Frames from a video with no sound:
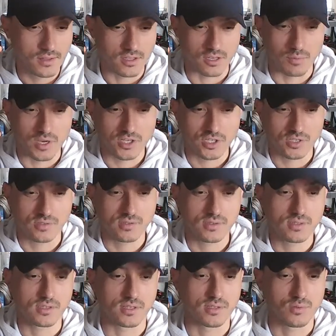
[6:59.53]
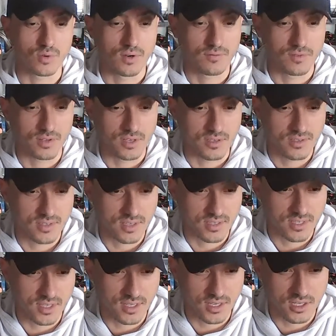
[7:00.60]
The dimensions, it's roughly
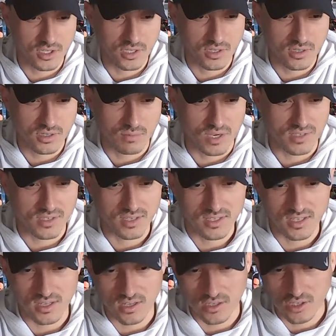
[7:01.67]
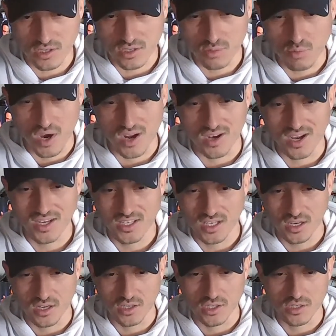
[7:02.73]
16 inches by 16 inches by
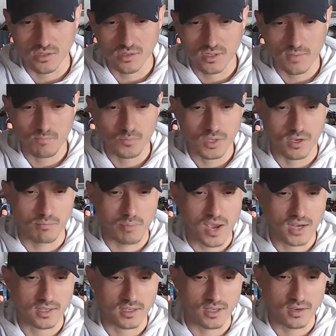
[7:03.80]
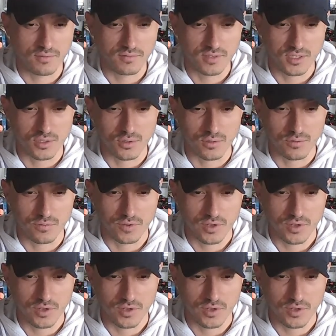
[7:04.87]
19 inches, compact enough to